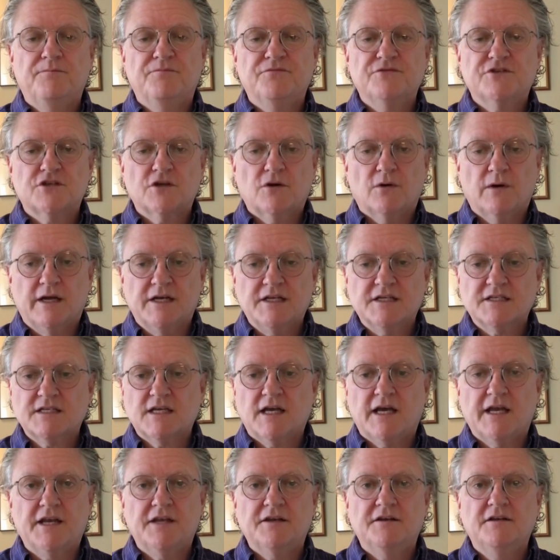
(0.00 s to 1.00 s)
So I
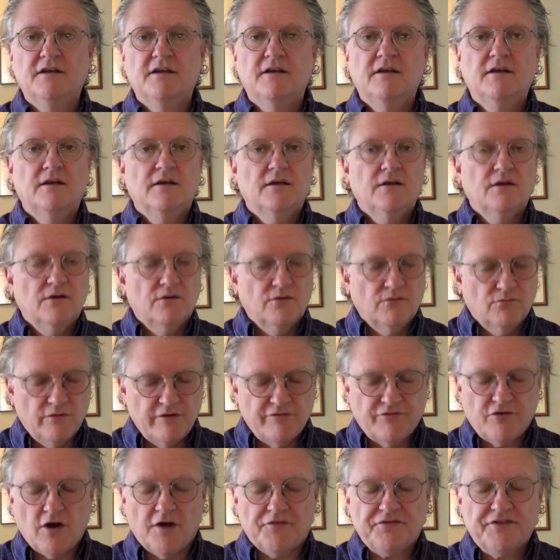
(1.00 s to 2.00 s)
decided,
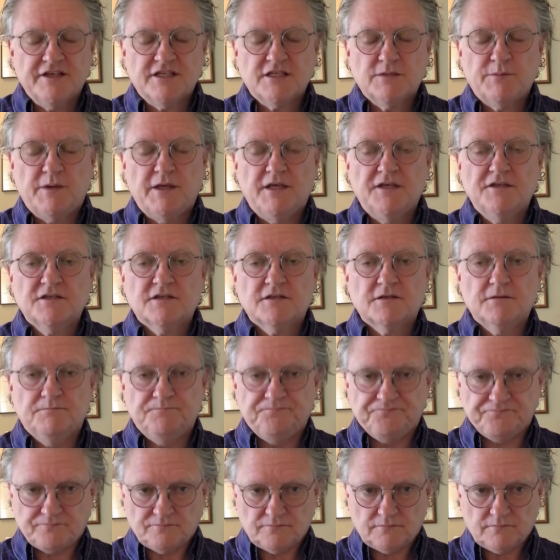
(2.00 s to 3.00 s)
we've got this piece,
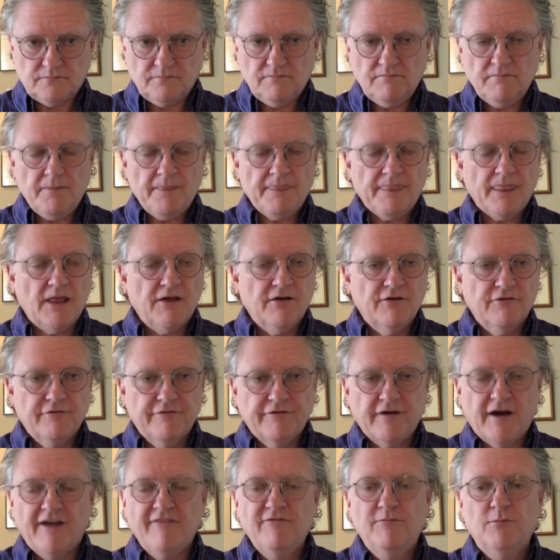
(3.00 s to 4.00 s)

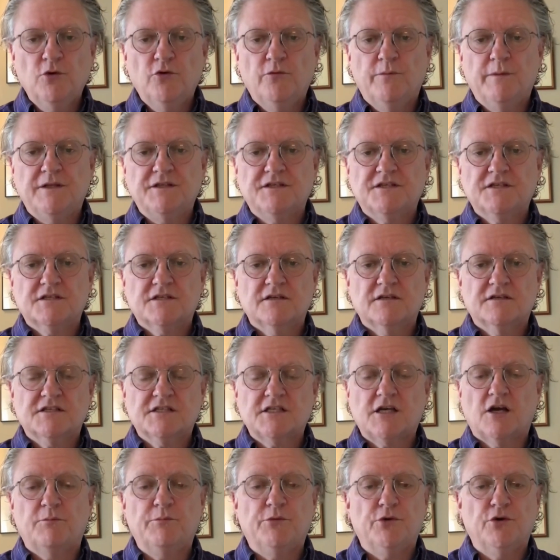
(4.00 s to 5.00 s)
5 movements
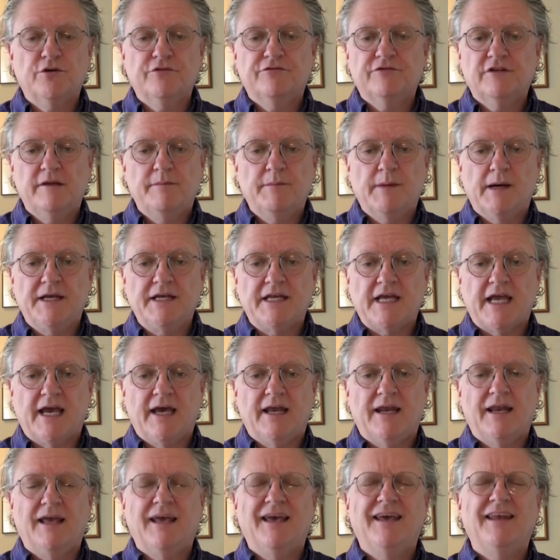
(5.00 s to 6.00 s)
sung beautifully by
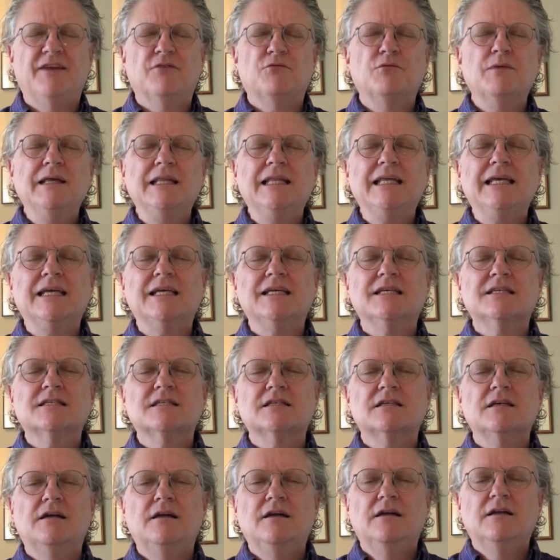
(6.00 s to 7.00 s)
Dan, and it really
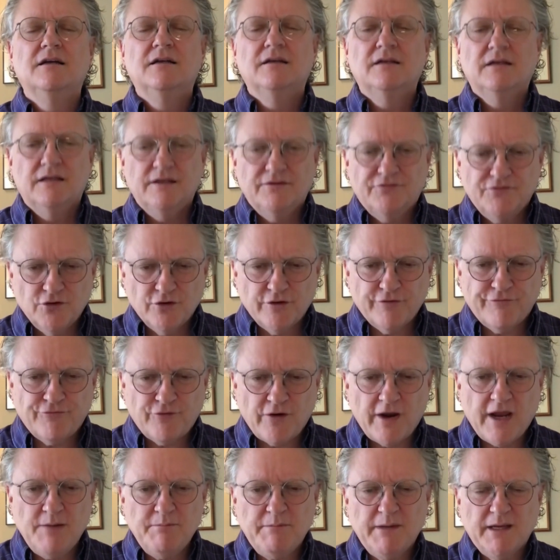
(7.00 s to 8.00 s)
is, if you're
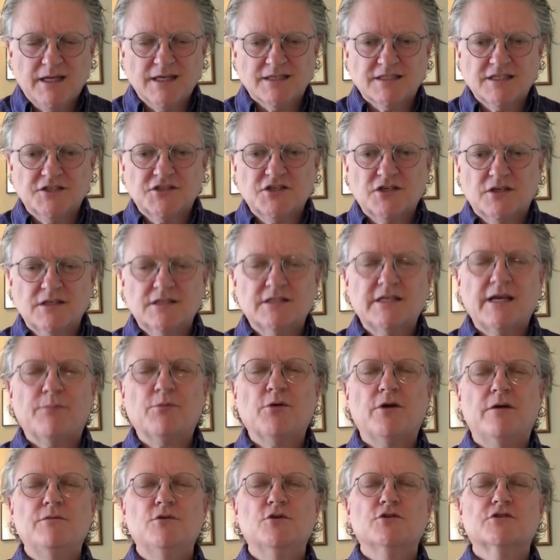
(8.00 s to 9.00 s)
afraid because it's
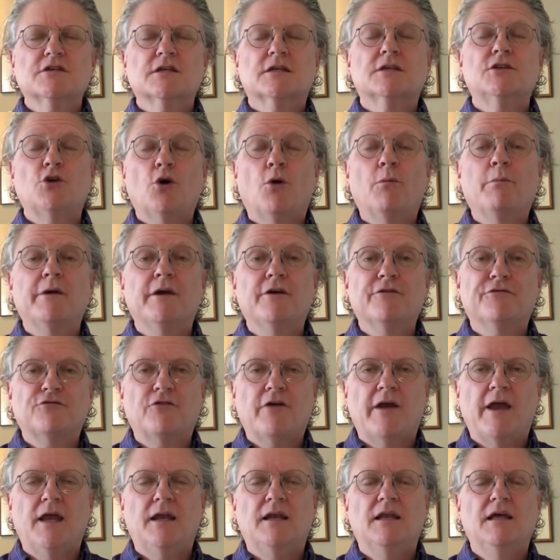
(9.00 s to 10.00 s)
contemporary music, don't be
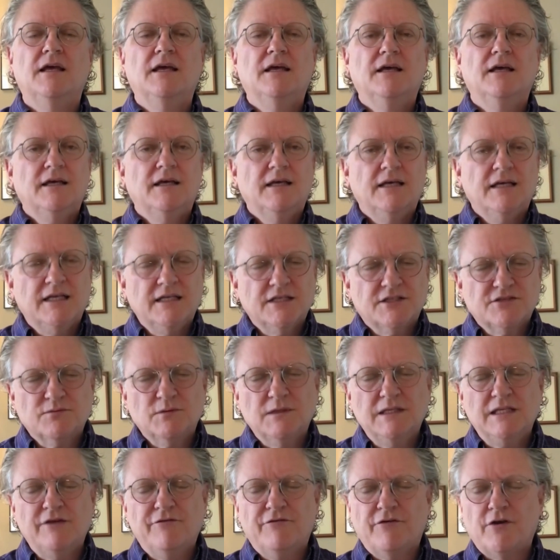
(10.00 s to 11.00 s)
afraid. It's
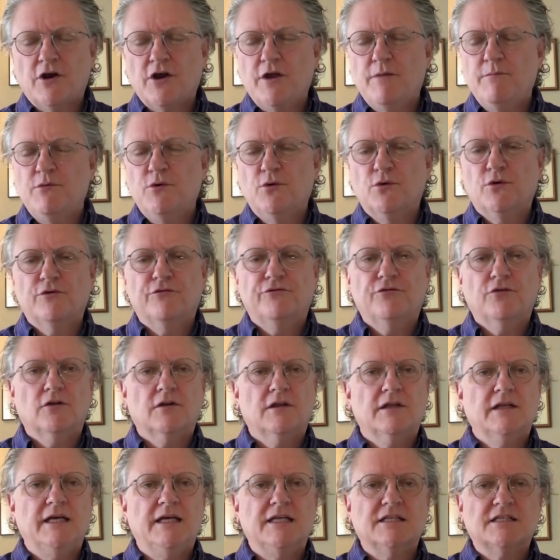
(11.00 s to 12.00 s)
really very
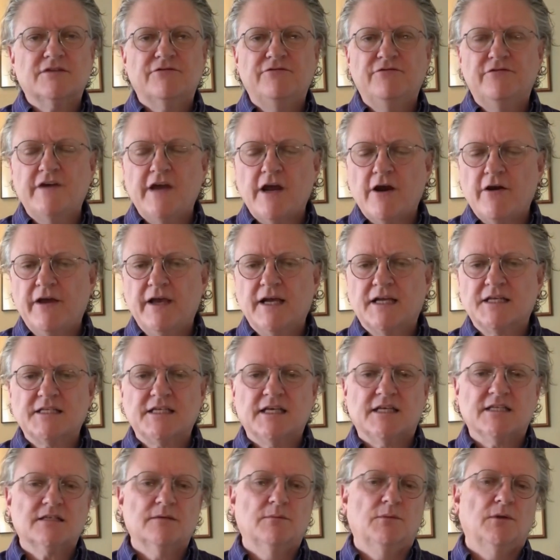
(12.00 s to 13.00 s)
beautiful. It's very
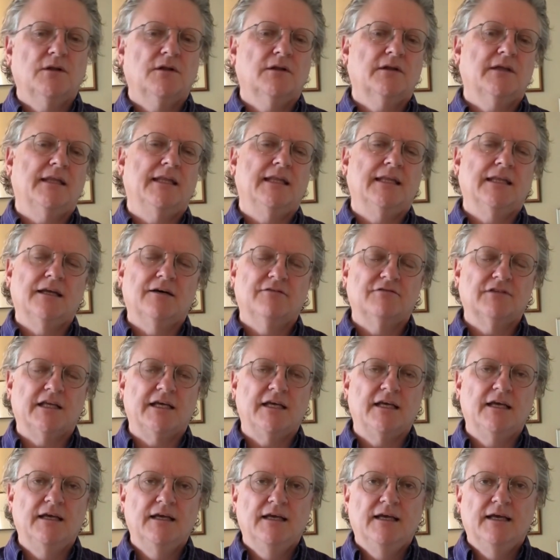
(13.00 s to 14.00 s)
accessible and
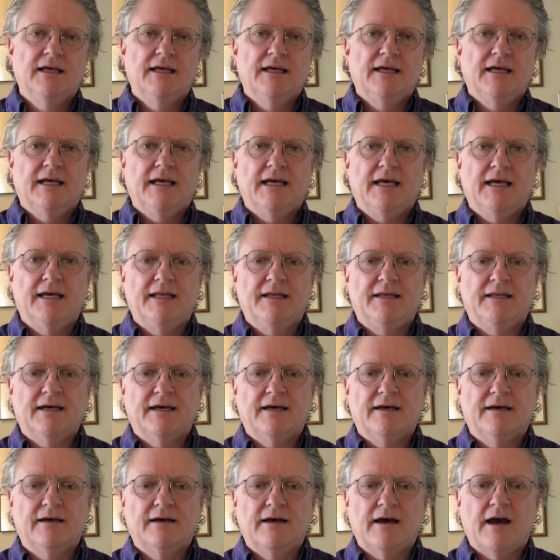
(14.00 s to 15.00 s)
lovely. And
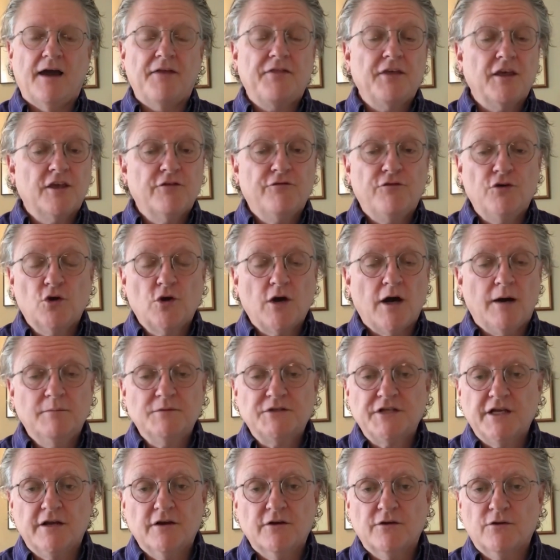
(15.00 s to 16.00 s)
I think if you come
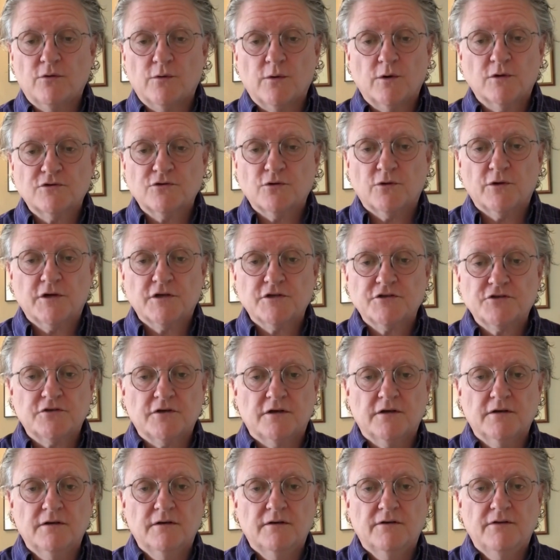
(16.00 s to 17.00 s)
to hear the Rose
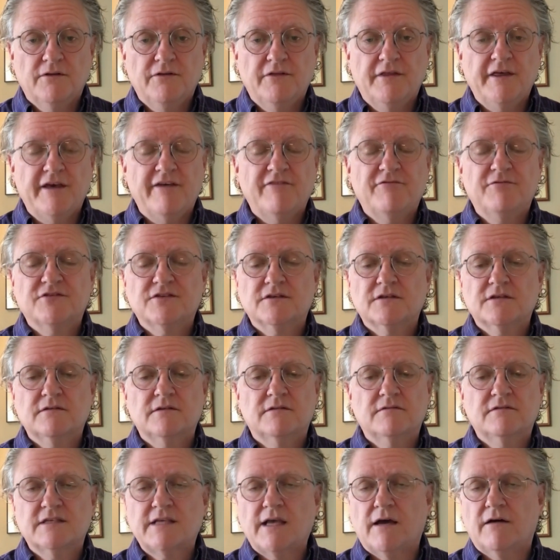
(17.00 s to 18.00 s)
Orchestra, they're
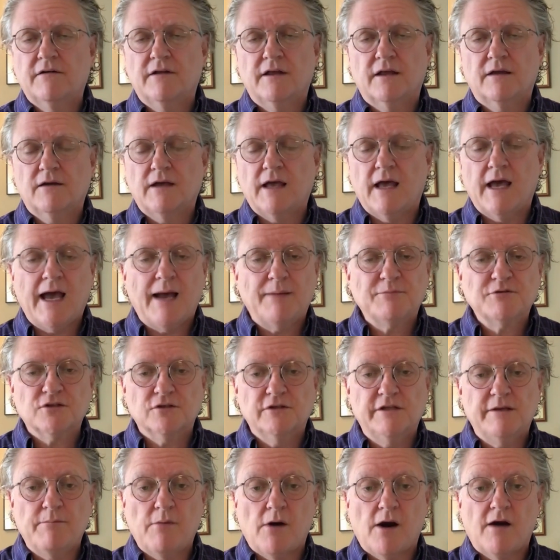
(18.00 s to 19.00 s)
sounding
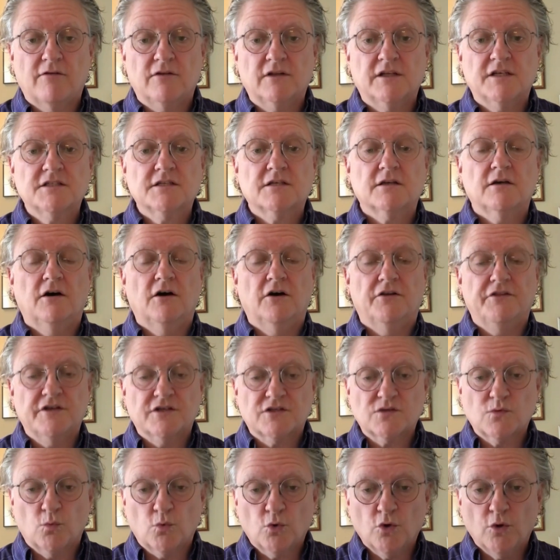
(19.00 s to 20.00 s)
absolutely marvelous on
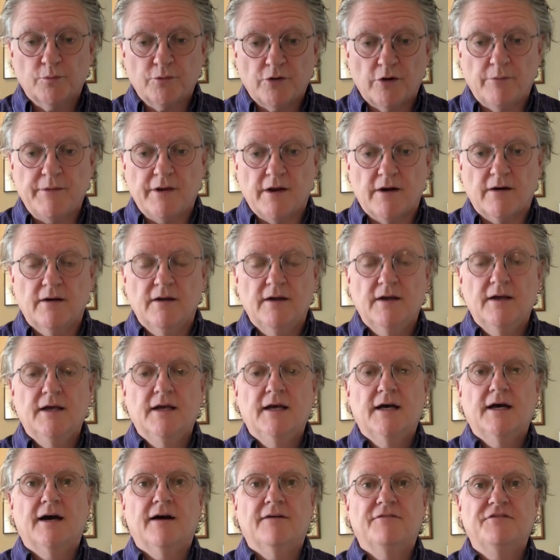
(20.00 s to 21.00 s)
this world premiere
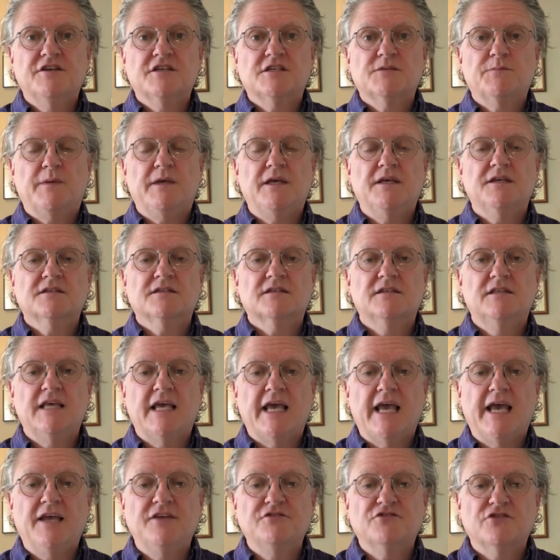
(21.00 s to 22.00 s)
of this piece,
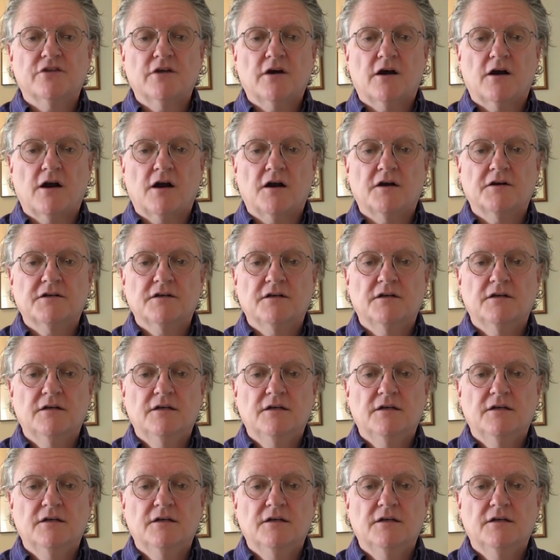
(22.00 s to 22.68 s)
The Age of the Heart.